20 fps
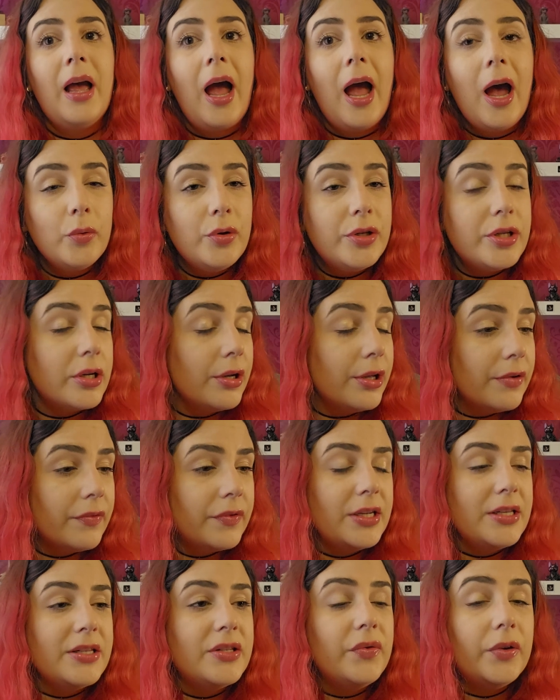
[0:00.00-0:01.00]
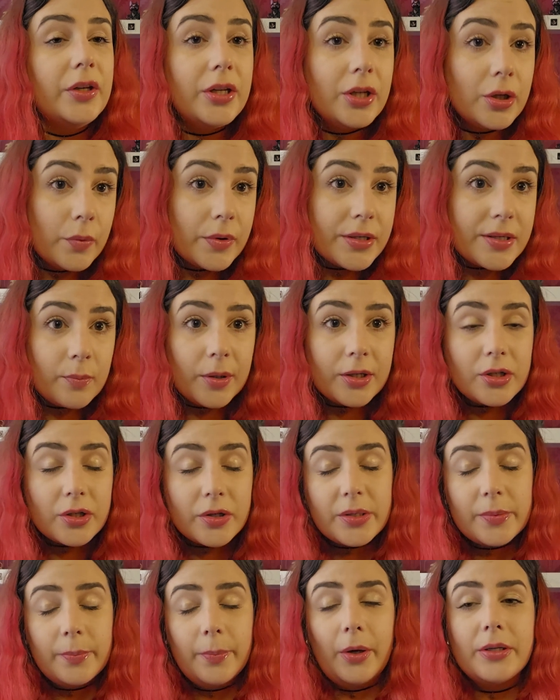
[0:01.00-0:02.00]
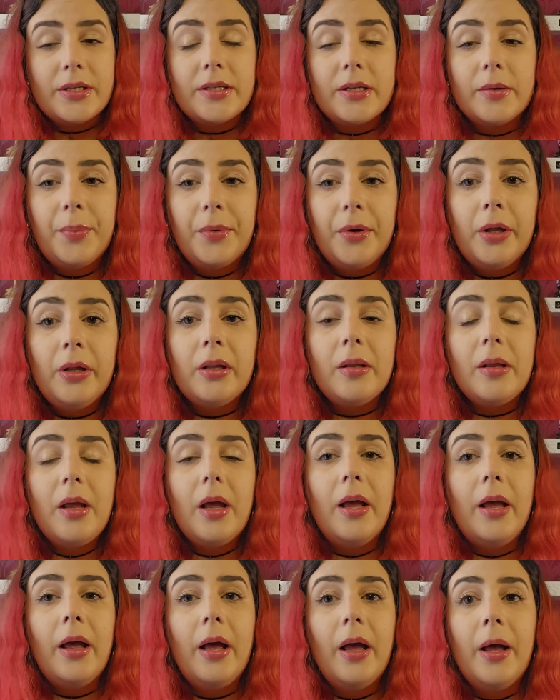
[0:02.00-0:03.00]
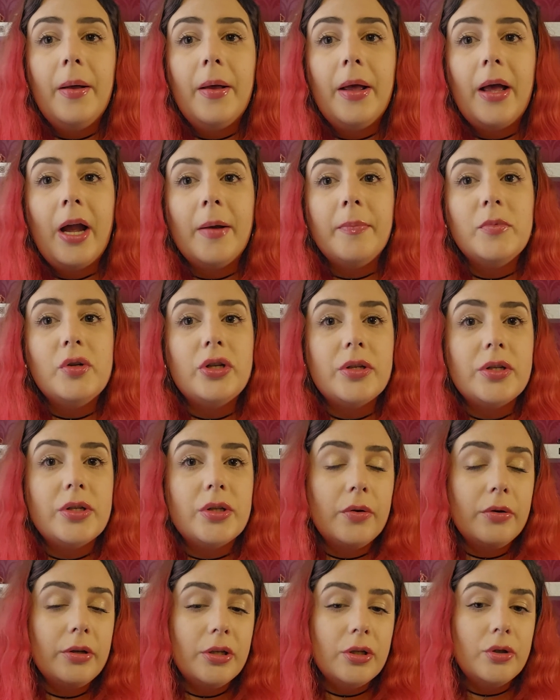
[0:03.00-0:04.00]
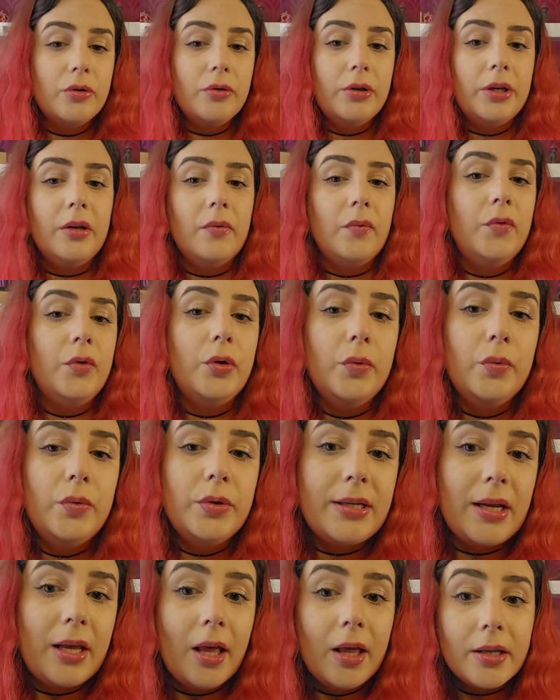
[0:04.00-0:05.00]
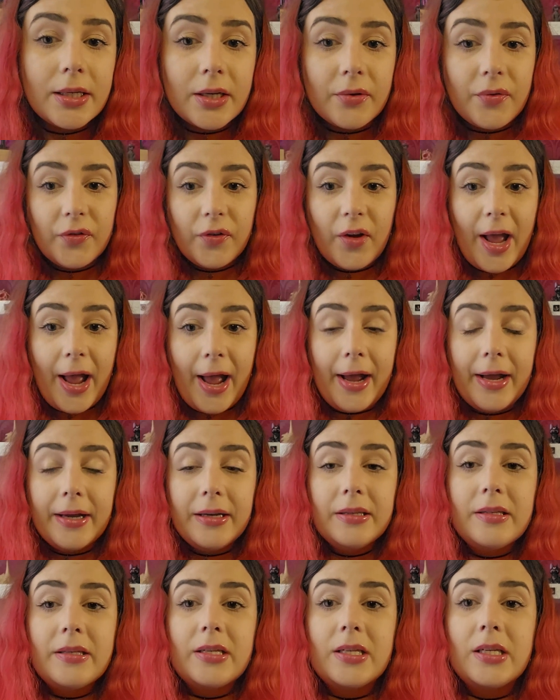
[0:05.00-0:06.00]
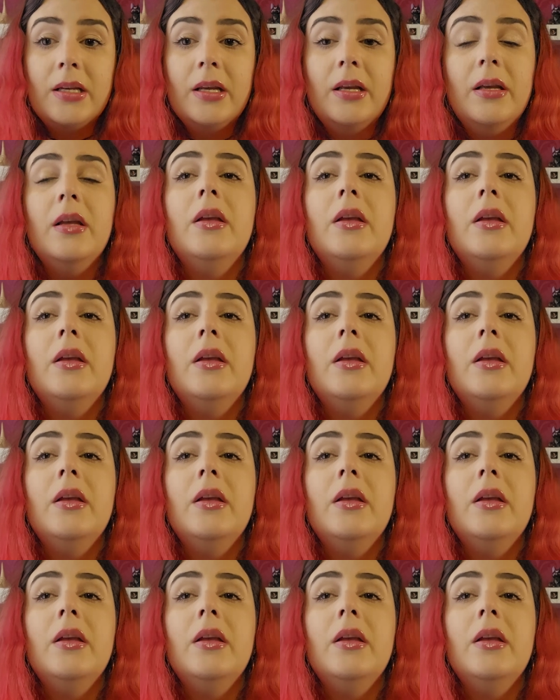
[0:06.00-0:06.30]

out of this video as much as possible. I'm just going to give you the facts.